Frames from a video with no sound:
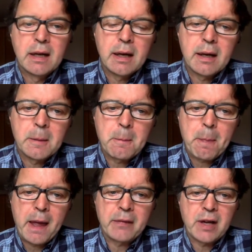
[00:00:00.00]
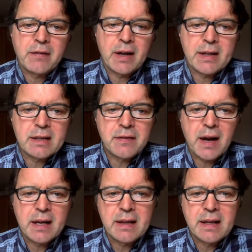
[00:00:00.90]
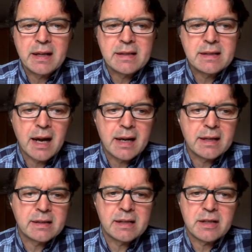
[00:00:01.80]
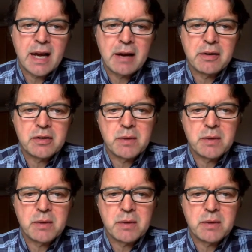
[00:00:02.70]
And they've identified these 9 decision areas,